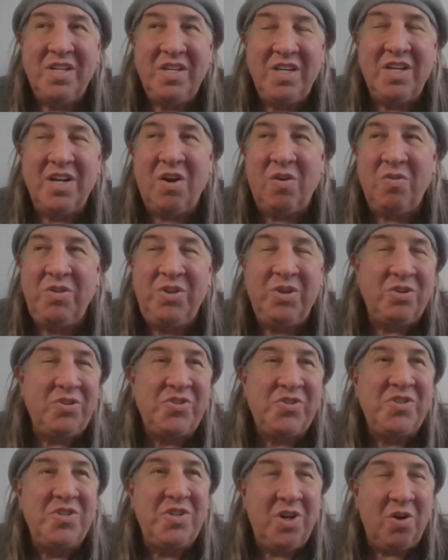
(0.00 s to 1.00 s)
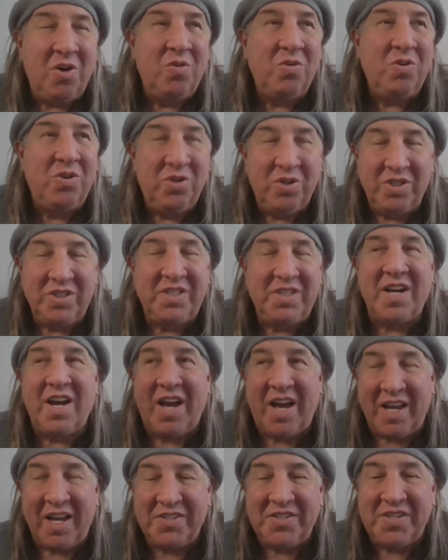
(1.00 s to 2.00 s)
you know, there's no good
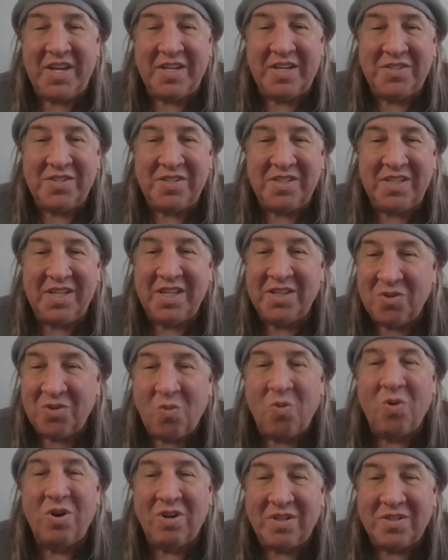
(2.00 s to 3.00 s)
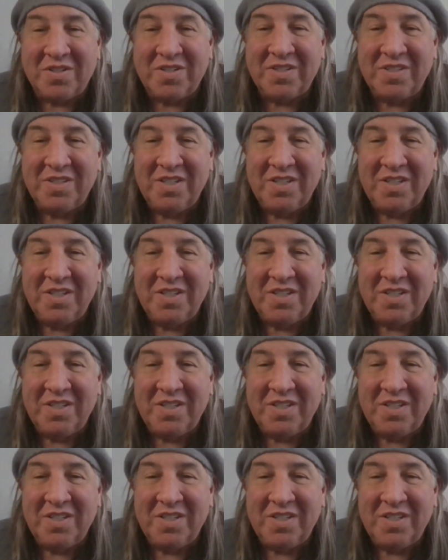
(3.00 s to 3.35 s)
content in the world